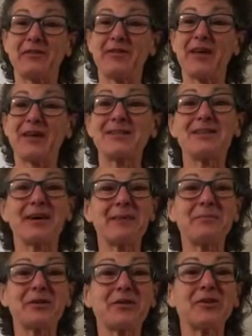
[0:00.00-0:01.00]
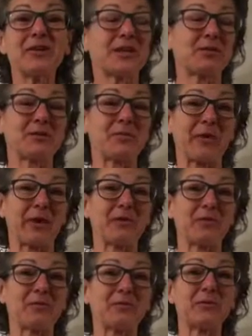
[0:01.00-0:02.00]
that time period. I was a brand
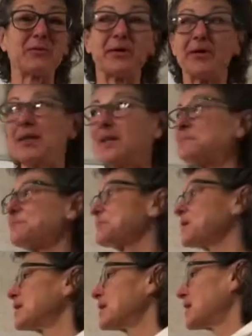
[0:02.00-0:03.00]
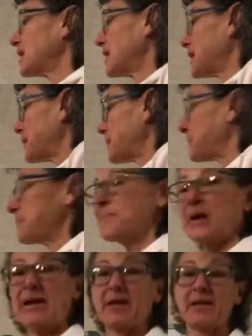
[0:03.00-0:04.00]
new employee,
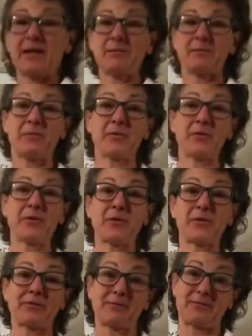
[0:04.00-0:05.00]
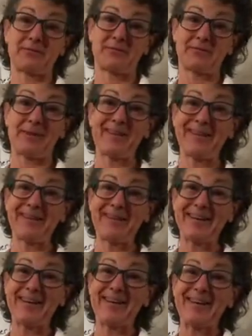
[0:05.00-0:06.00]
but it burnt.
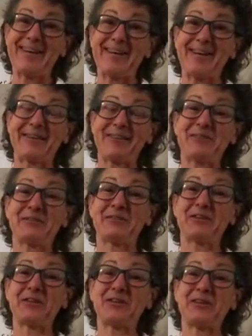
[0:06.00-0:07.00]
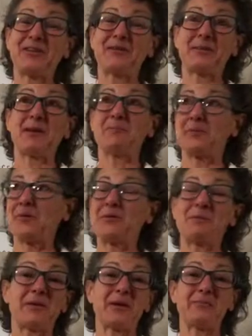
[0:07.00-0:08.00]
It burned
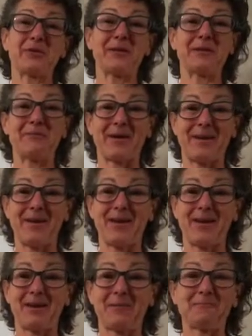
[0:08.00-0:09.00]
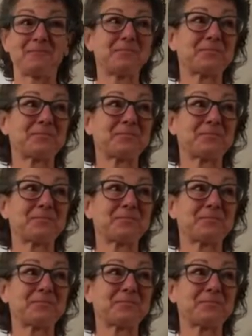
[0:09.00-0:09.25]
a memory in my head.